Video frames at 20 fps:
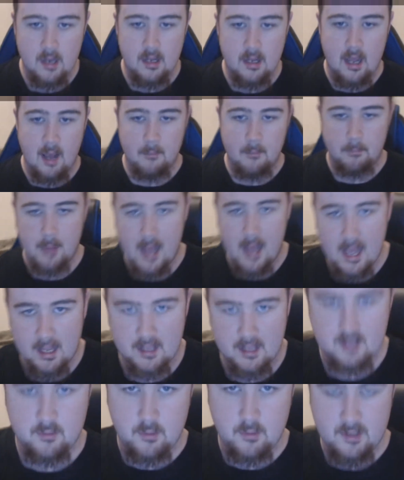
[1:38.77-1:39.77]
I'm
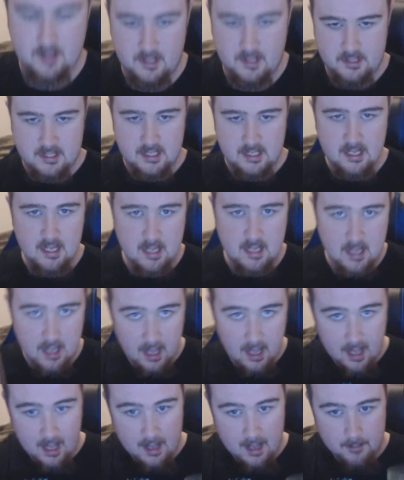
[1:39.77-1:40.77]
back with the tea.
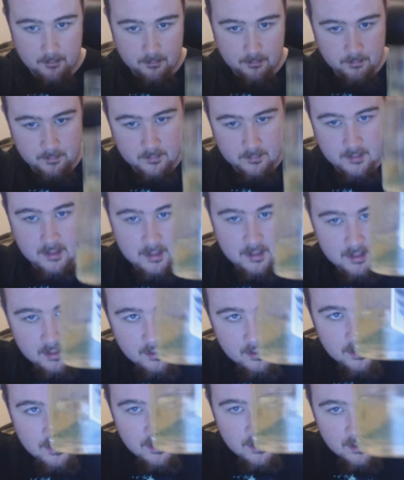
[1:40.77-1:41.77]
The
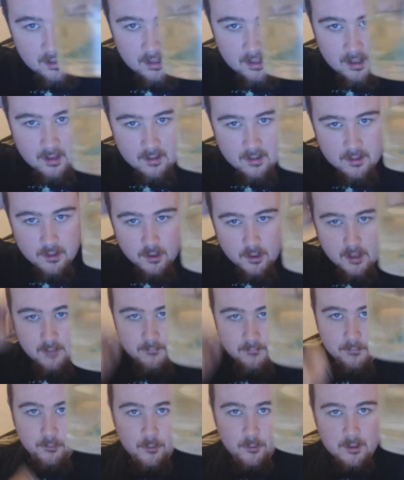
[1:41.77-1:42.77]
3
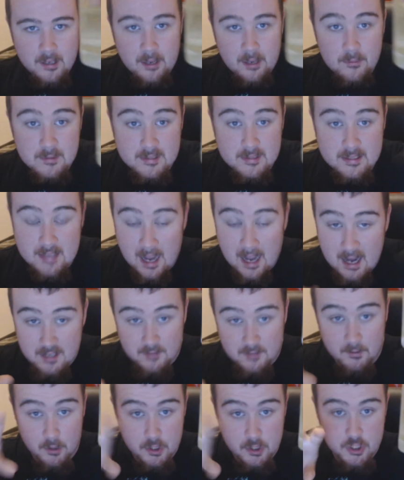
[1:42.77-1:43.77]
fluid ounces. I actually
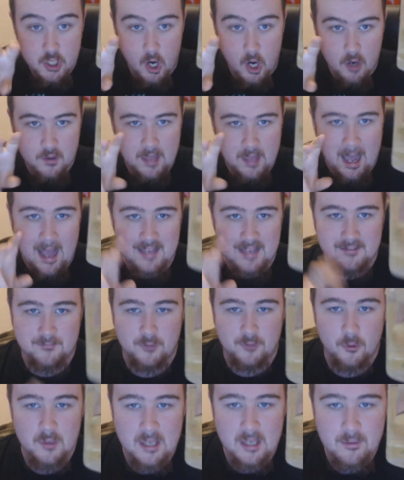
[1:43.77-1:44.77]
got a jug that has
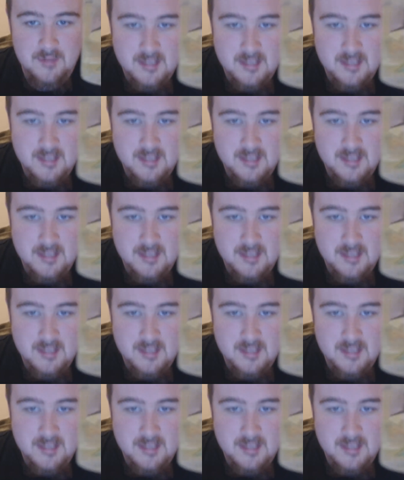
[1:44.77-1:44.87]
fluid ounces